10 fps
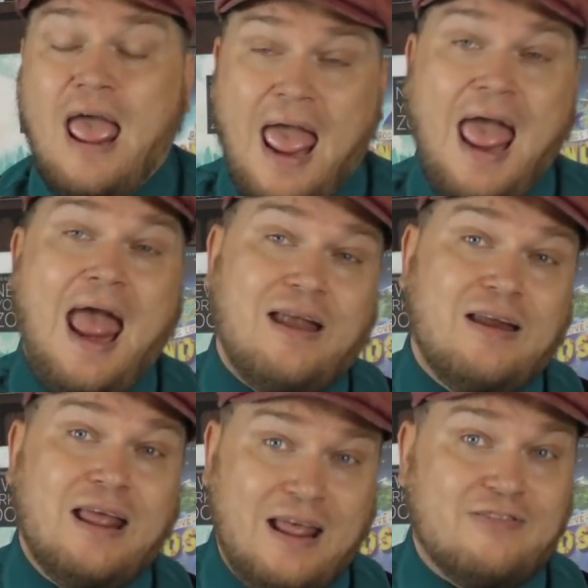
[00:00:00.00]

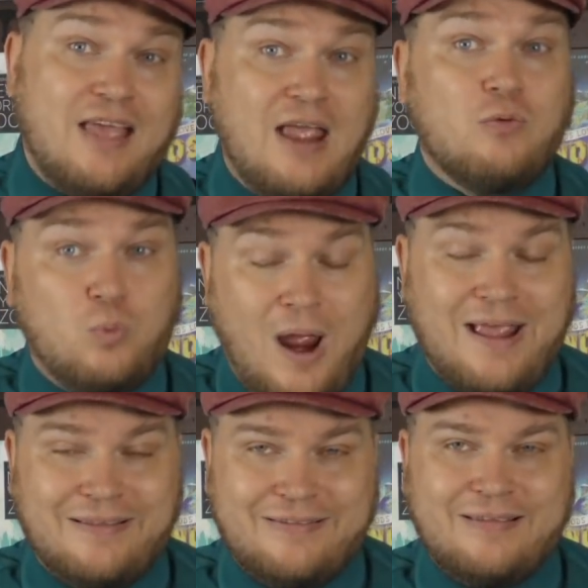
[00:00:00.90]
And it's a
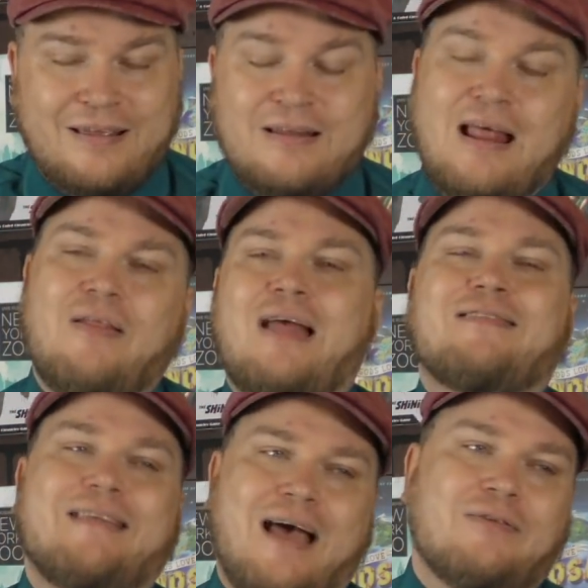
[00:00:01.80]
race. Now that
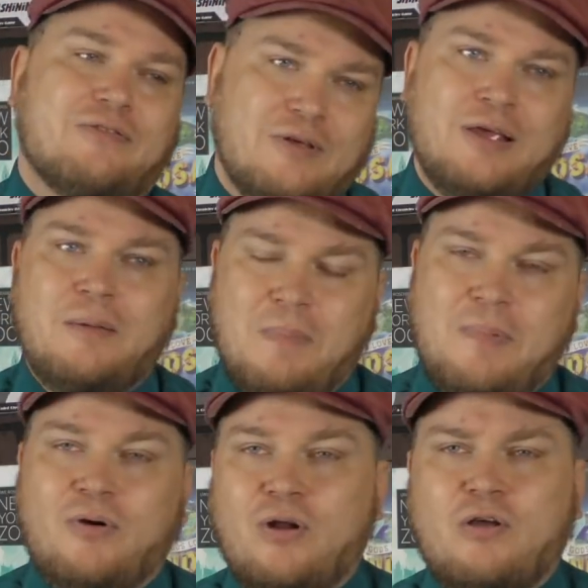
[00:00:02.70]
sounds
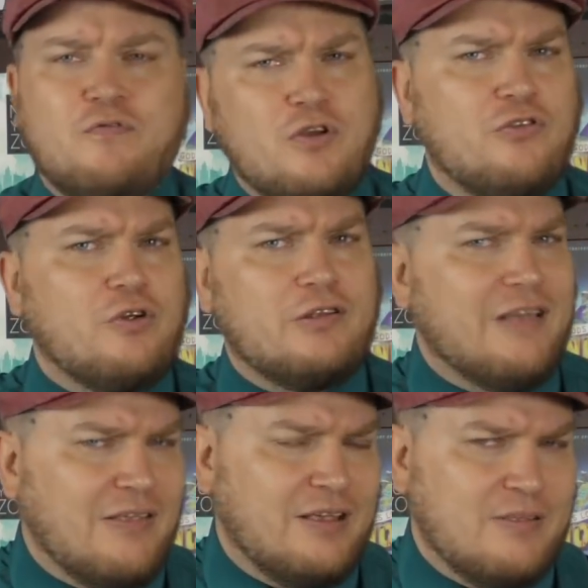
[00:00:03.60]
maybe a little confusing, or it
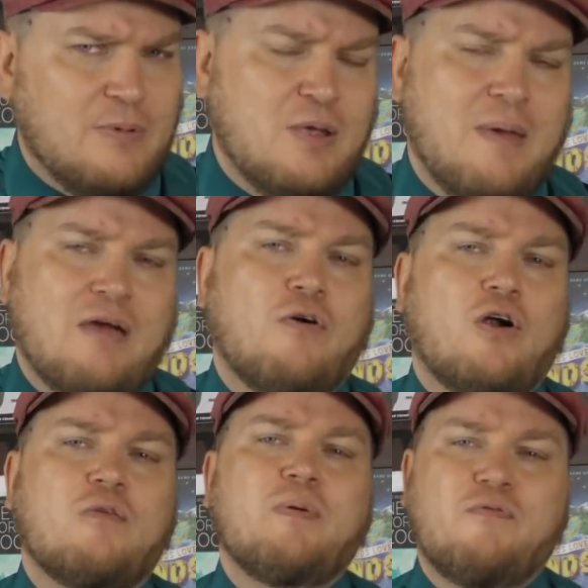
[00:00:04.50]
sounds like something you may have
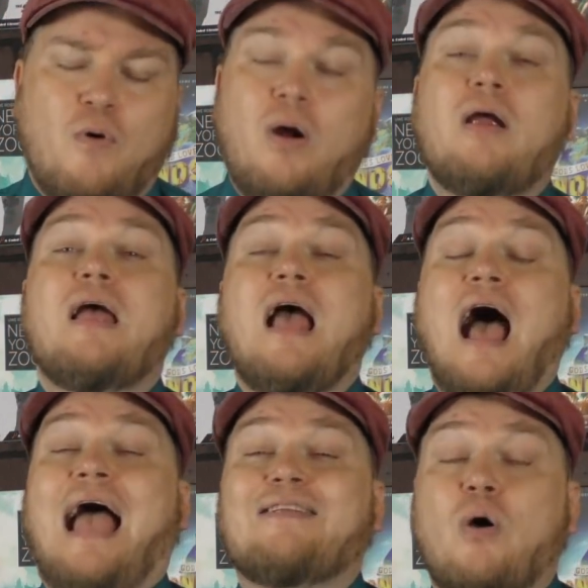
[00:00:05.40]
heard of before.
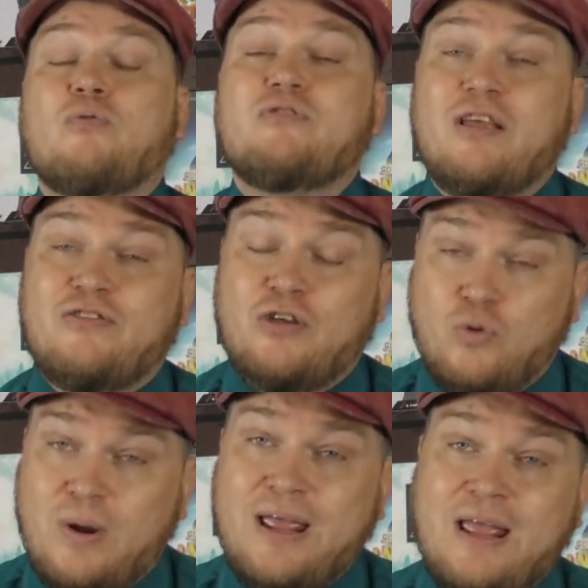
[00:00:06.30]
I don't
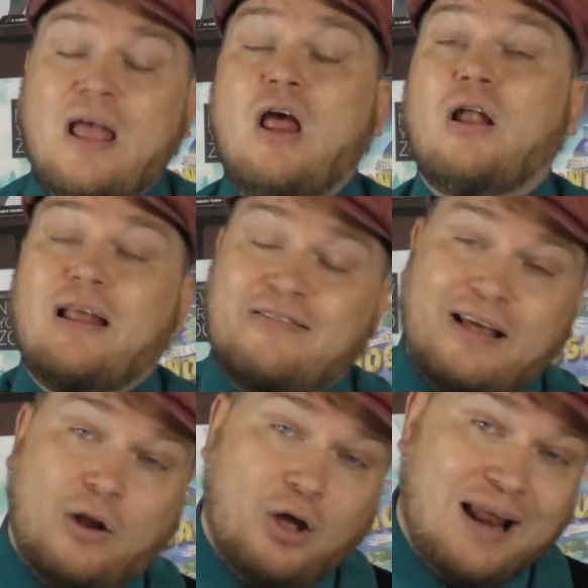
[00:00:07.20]
disagree. Let's
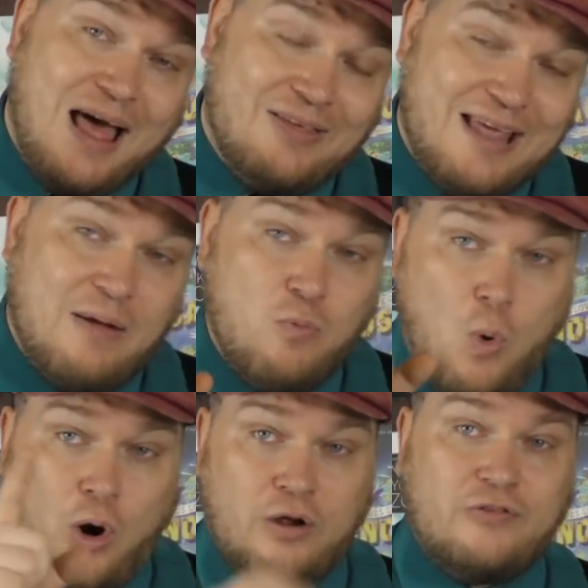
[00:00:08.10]
take a look at how the game
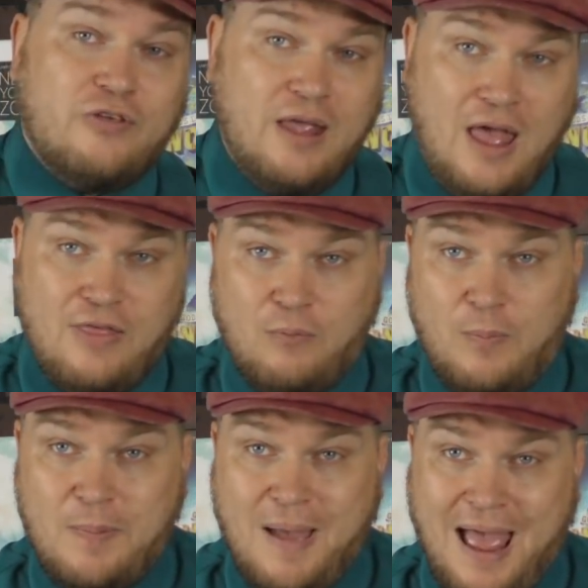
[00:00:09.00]
works, and then we'll
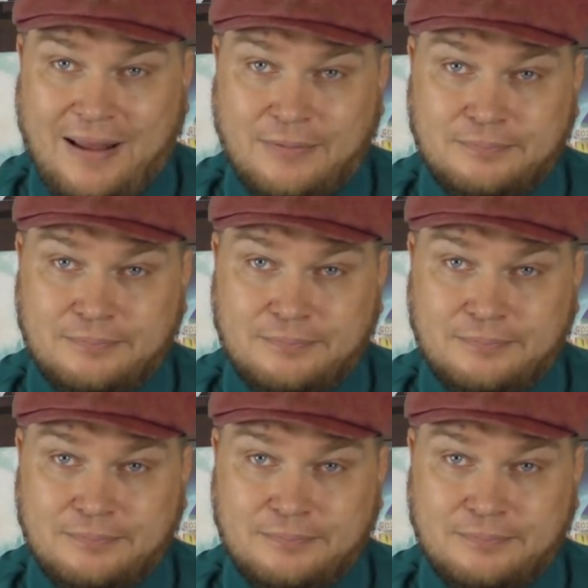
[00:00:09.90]
be back.